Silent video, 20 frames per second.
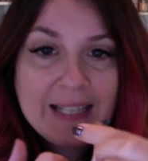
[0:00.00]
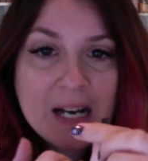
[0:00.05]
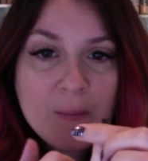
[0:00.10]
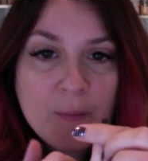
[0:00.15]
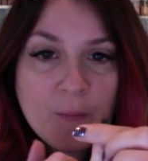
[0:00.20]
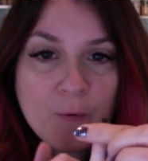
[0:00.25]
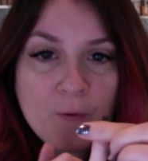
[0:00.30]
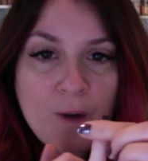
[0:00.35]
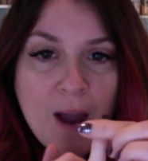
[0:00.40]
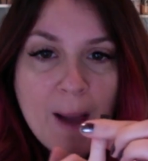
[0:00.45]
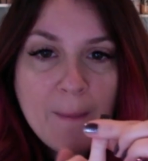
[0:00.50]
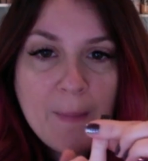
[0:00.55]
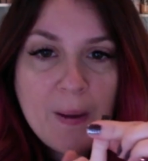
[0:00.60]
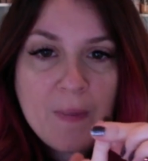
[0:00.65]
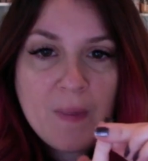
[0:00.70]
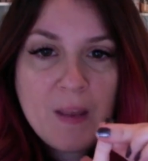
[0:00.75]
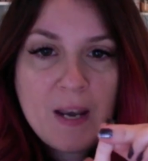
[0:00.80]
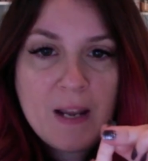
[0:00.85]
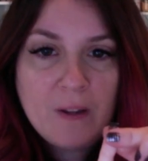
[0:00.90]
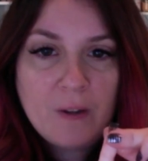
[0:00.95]
that I'm wrapping
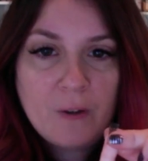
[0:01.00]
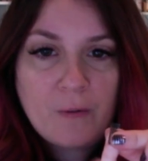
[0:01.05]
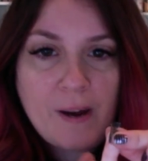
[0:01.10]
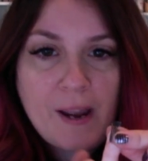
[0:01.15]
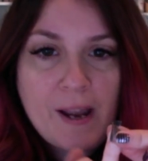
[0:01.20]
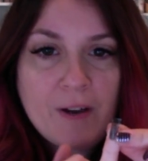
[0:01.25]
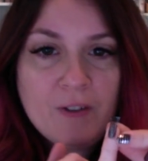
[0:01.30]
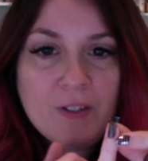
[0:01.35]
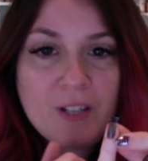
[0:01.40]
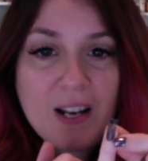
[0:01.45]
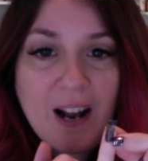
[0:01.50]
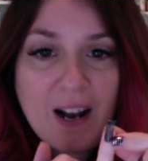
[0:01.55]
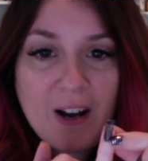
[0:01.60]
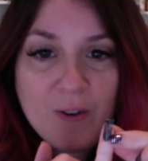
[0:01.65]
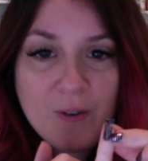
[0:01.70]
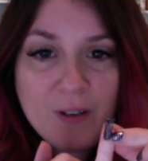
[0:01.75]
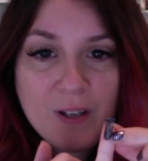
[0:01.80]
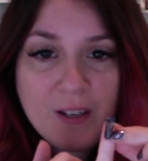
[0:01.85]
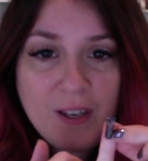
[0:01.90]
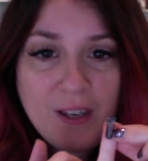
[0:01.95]
the nail around and I
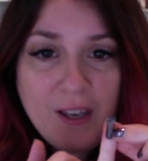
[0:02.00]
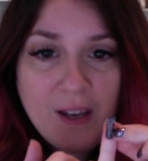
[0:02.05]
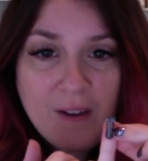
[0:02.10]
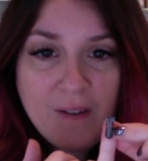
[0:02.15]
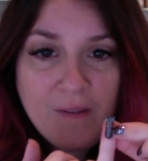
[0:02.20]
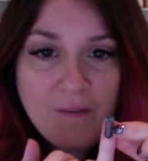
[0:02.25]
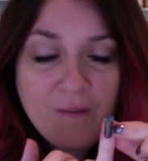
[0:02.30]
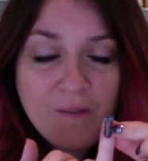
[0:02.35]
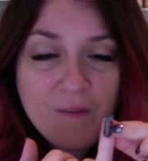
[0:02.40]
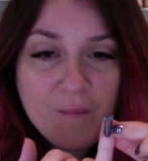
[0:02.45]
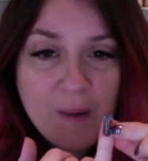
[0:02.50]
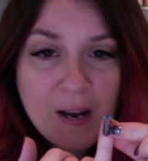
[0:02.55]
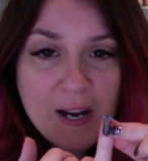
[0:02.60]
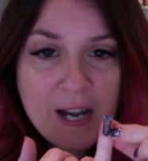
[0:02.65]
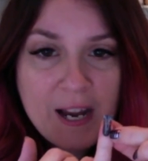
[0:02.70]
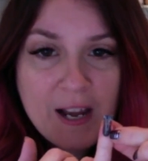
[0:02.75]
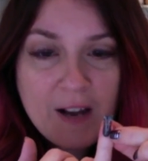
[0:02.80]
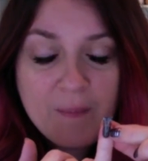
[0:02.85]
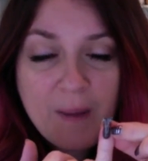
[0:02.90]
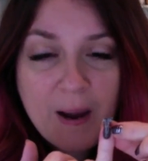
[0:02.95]
don't give
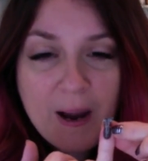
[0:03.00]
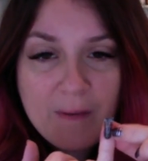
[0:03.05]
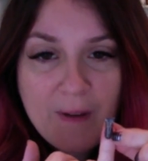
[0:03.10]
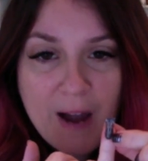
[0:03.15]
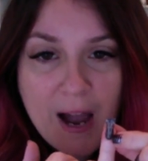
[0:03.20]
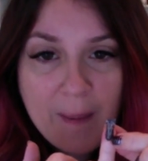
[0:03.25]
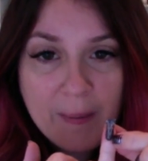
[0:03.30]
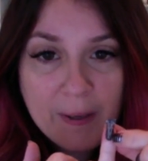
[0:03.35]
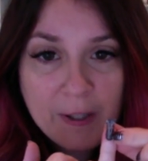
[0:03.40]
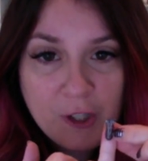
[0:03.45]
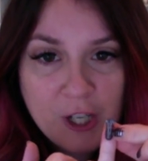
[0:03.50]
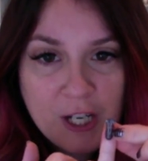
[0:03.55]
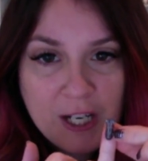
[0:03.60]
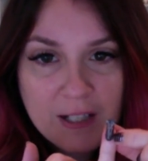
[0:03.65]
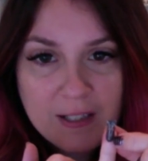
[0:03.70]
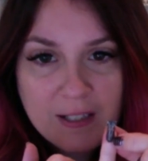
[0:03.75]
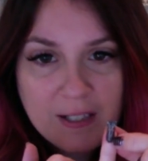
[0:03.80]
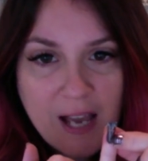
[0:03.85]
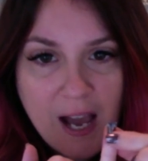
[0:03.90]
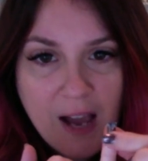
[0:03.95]
my wrap a
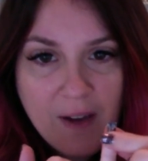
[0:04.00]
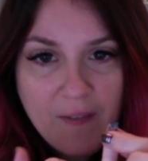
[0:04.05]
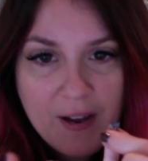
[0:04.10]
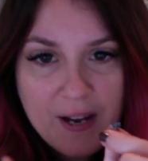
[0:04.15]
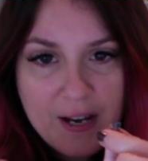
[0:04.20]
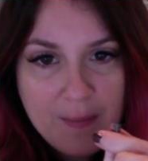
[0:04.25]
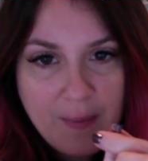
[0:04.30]
chance to have any